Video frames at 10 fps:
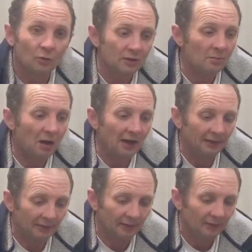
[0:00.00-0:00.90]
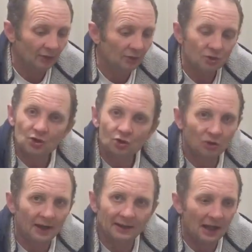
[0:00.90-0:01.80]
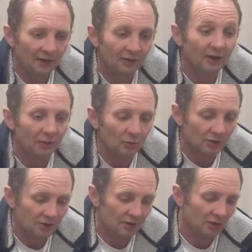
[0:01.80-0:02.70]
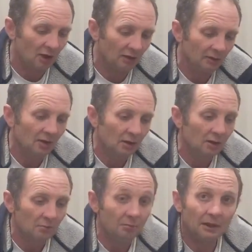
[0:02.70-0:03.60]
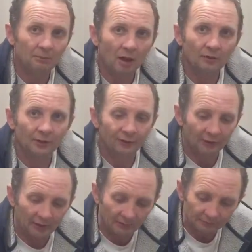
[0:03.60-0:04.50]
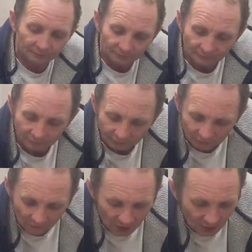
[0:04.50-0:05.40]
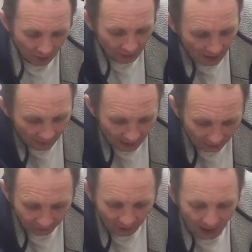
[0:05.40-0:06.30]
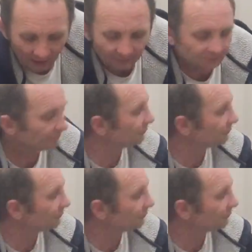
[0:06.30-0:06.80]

your paint straight out of the tin, which is like big bonus, isn't it? So yeah, that's that.